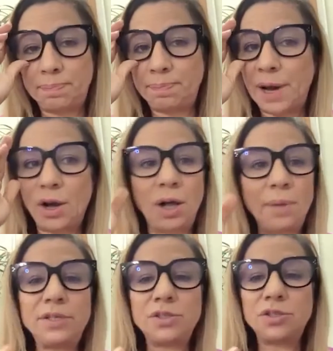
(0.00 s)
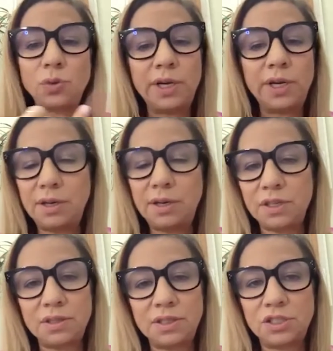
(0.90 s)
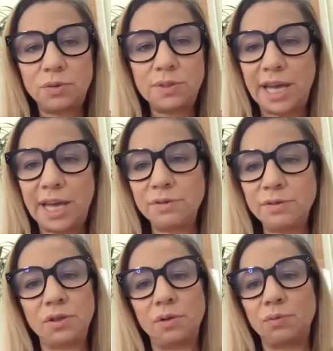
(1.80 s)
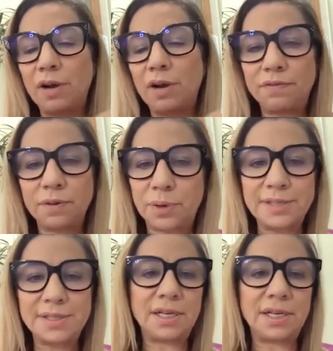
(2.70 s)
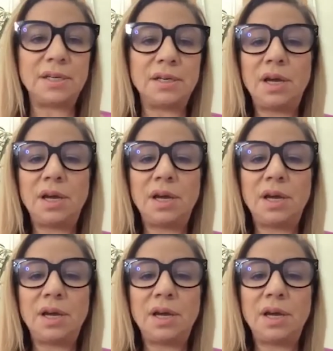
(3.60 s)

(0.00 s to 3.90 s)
by all means, join the student council, run for president,